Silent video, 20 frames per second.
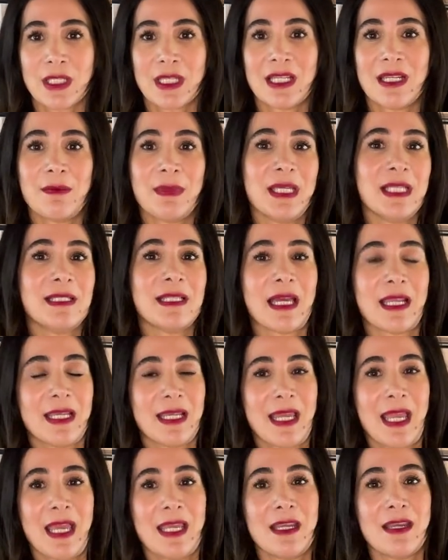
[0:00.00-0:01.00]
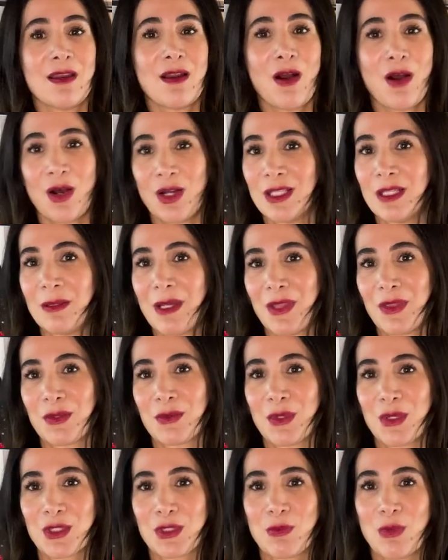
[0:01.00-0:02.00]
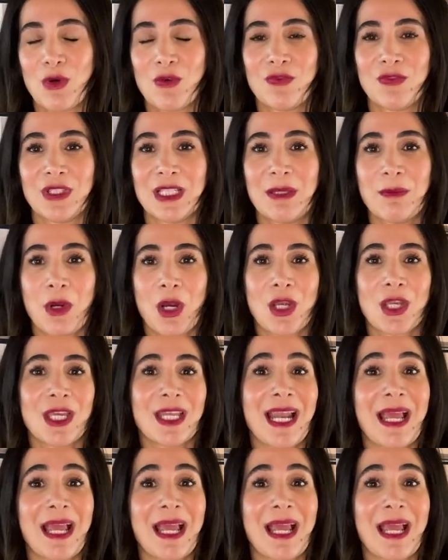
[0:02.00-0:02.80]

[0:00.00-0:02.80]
going to be dedicated all about the Rose Bowl flea market.